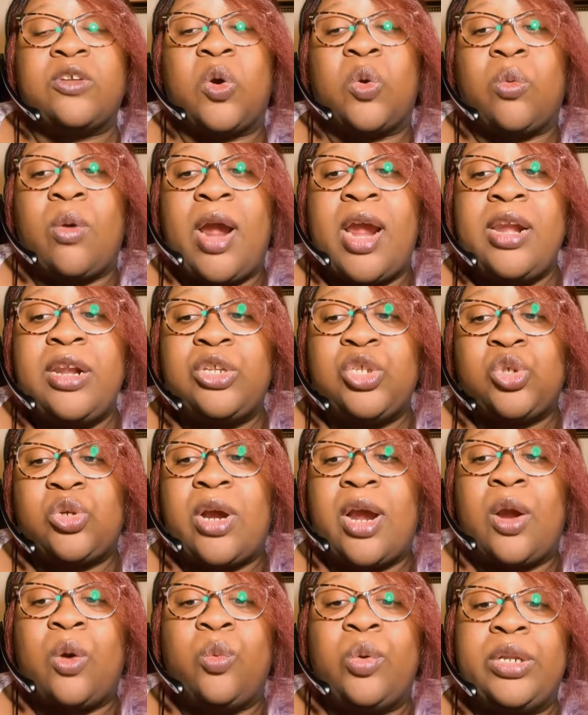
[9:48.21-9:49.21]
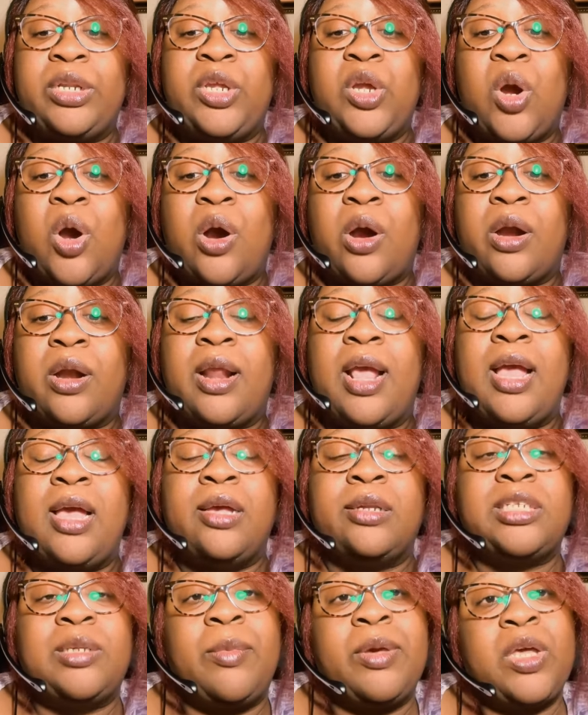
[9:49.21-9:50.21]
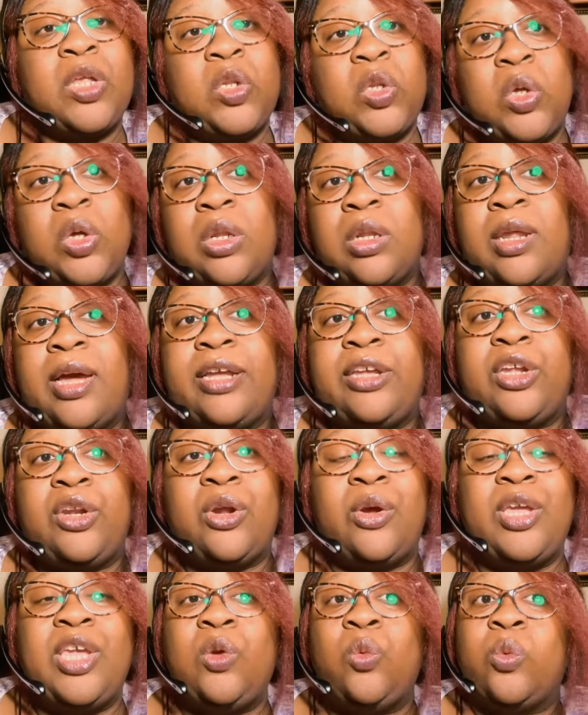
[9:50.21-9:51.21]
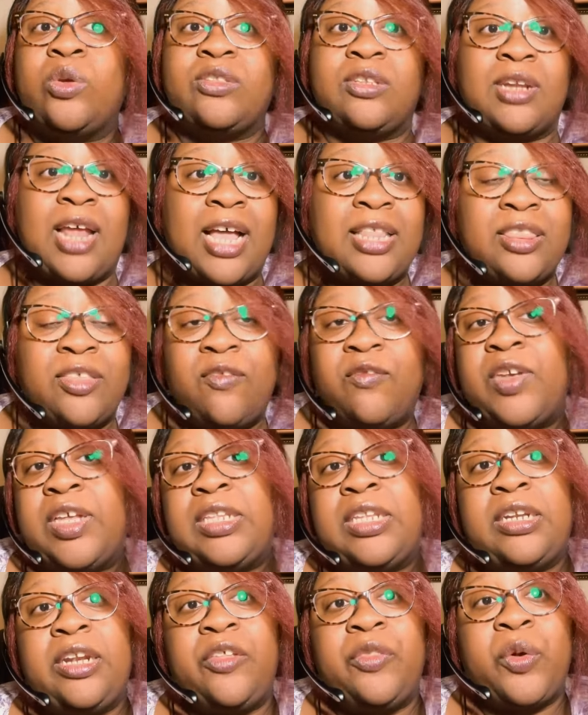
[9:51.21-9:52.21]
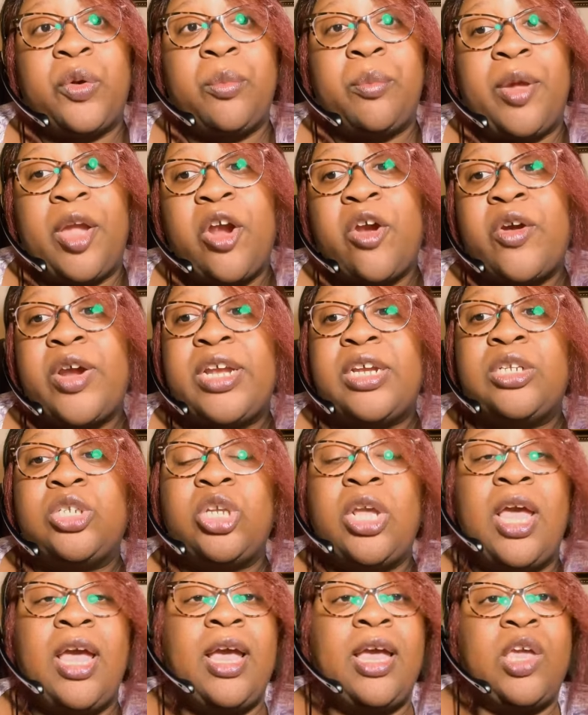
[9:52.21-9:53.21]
Orion is trying really hard to make it look like, you know, he was not the villain in their marriage.